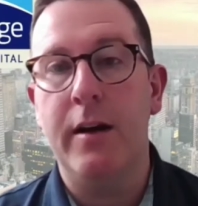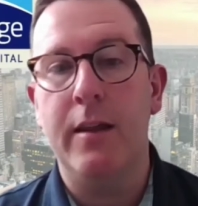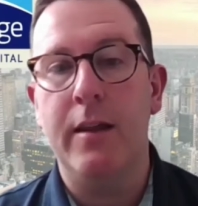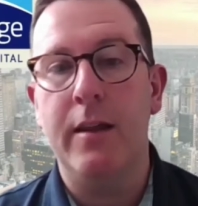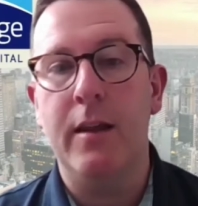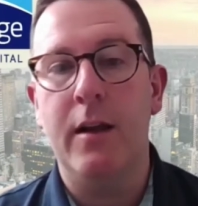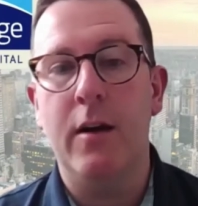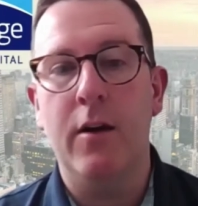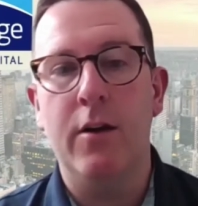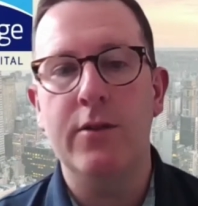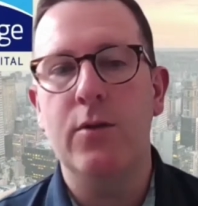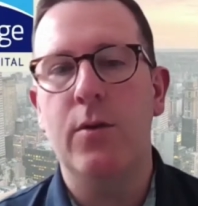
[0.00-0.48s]
And
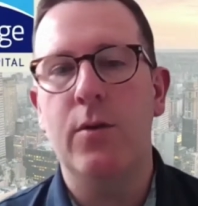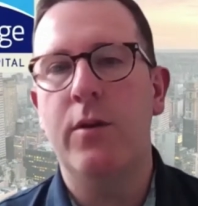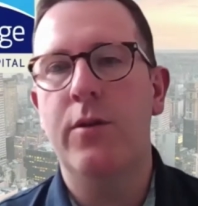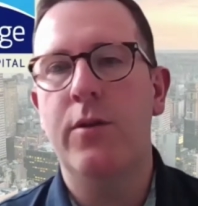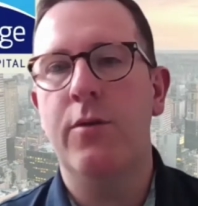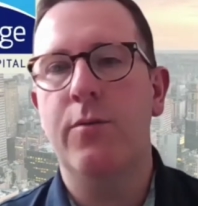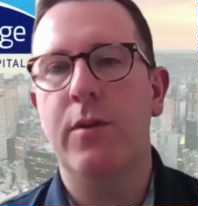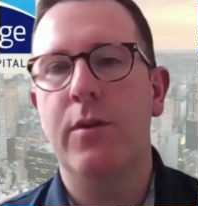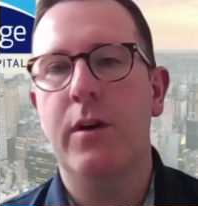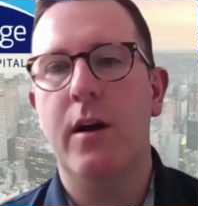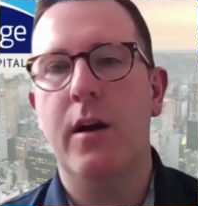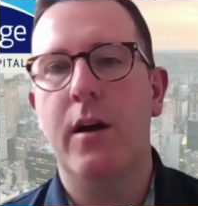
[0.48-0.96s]
then also on the
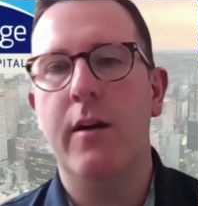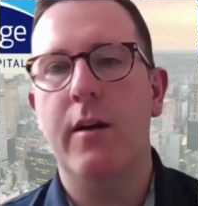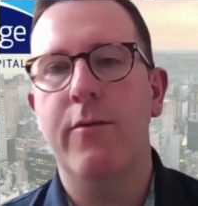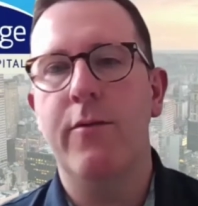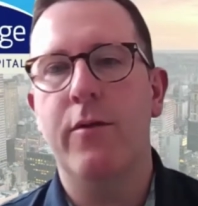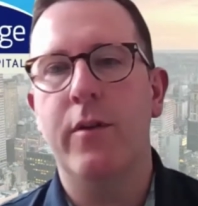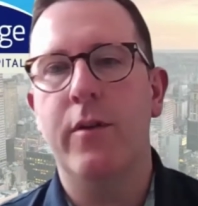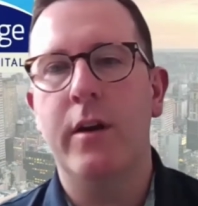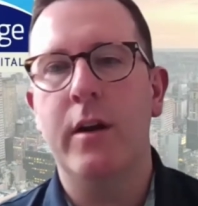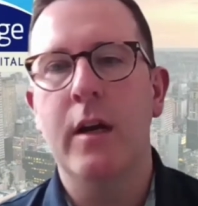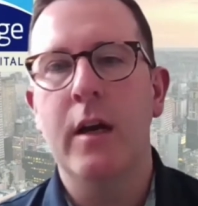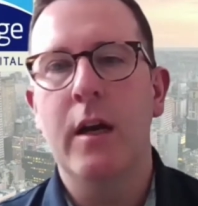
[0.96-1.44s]

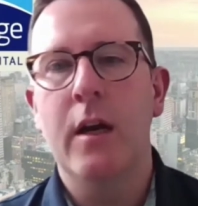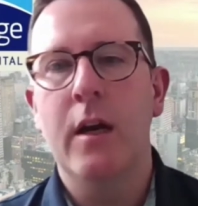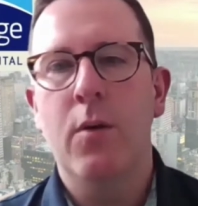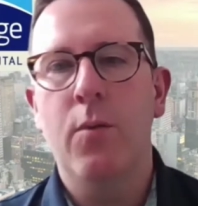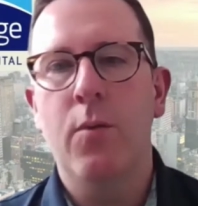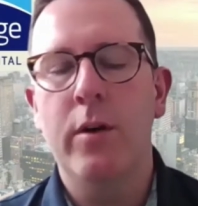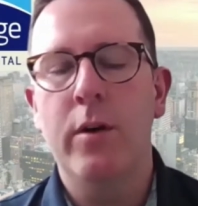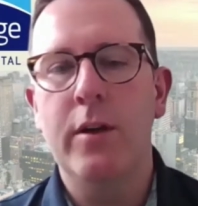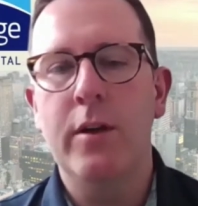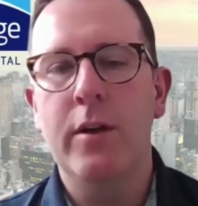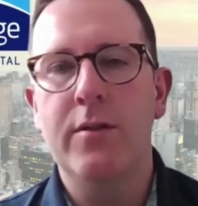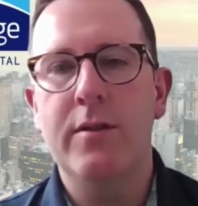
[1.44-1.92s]
recovery,
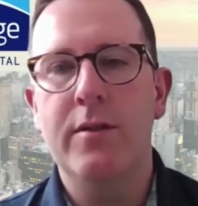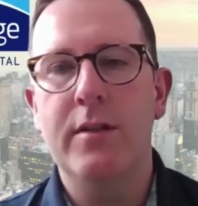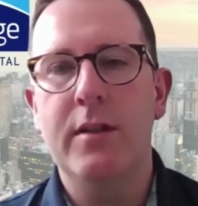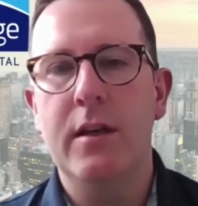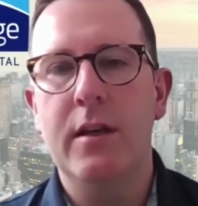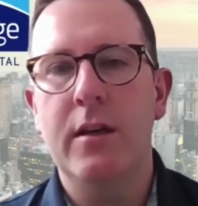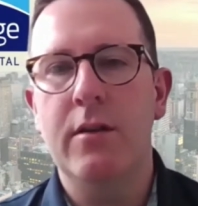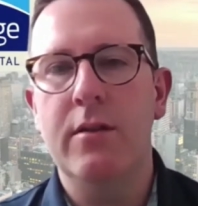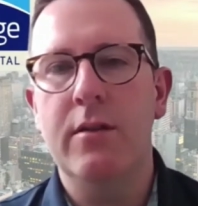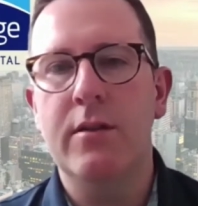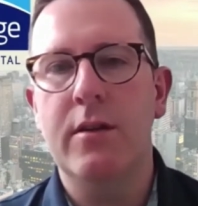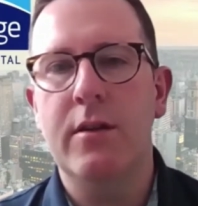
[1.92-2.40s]
what do you
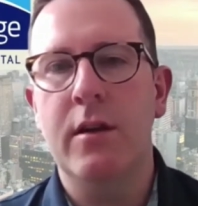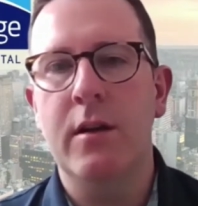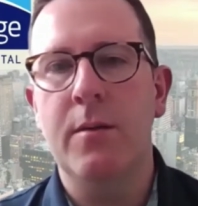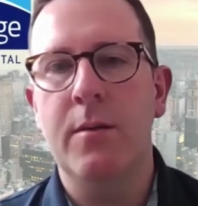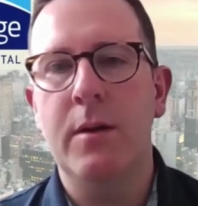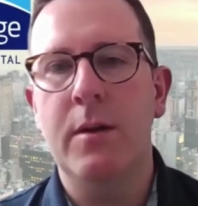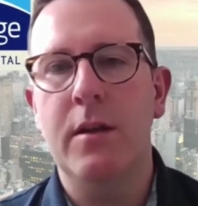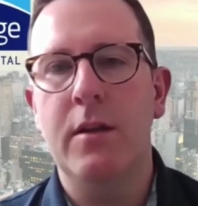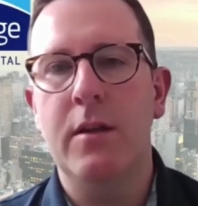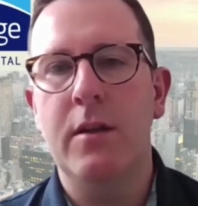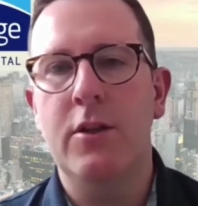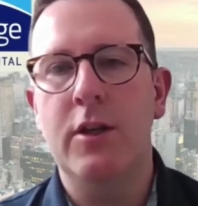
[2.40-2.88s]
see is going to
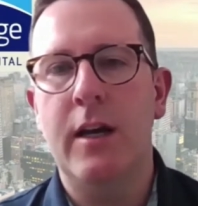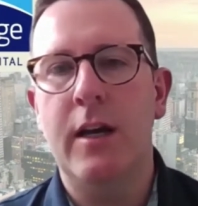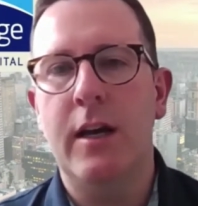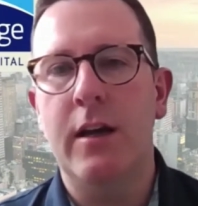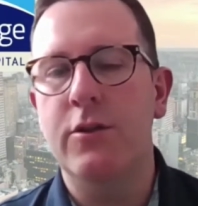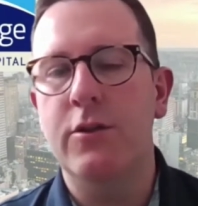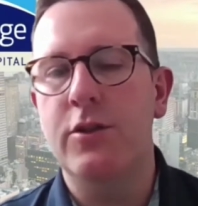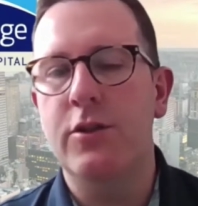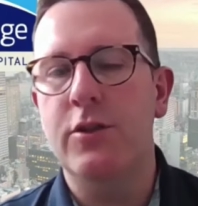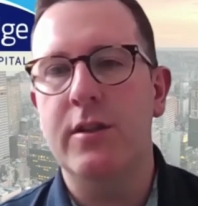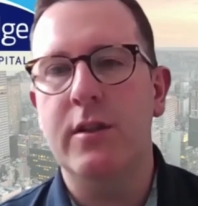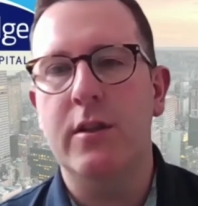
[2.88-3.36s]
be the
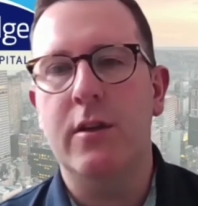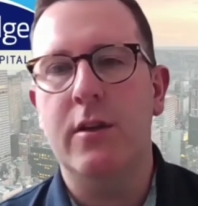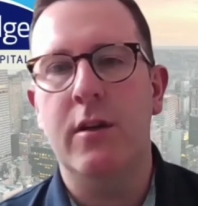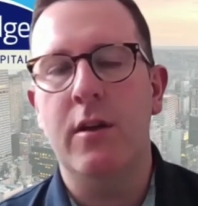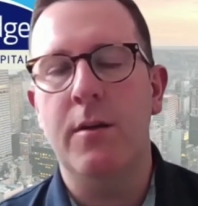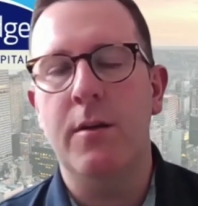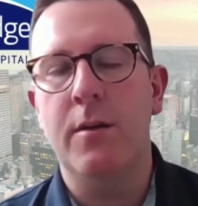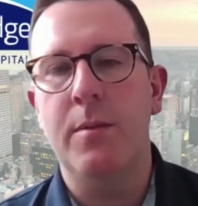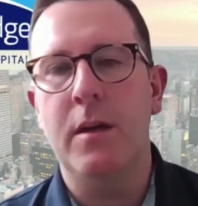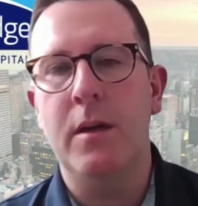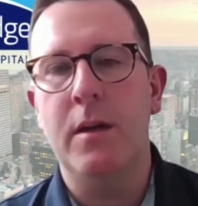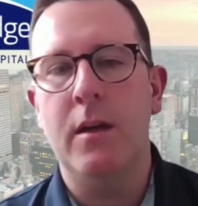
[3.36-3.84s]
challenge? Is it going
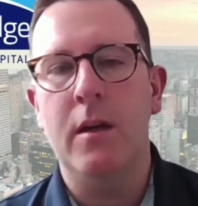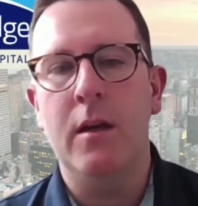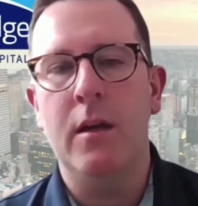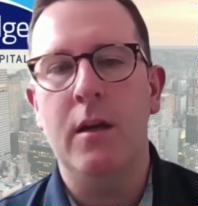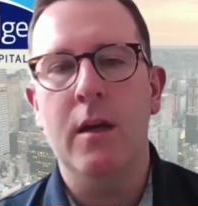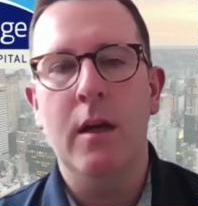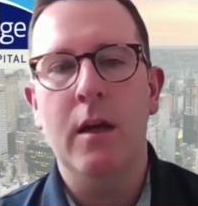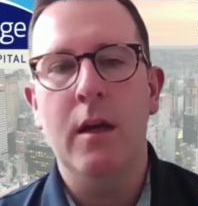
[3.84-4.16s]
to be,